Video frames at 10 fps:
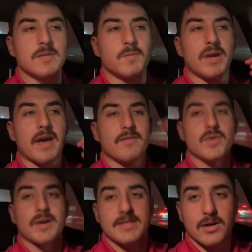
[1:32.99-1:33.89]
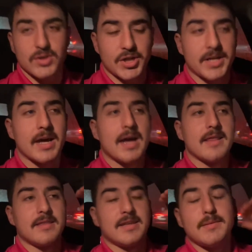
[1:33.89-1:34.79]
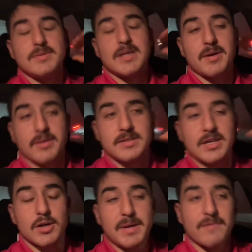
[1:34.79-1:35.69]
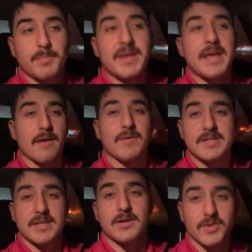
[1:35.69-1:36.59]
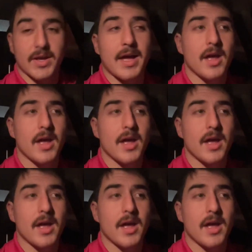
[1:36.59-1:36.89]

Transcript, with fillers: but we have a new Excel sheet that the team's going to be able to see their P for P every single day.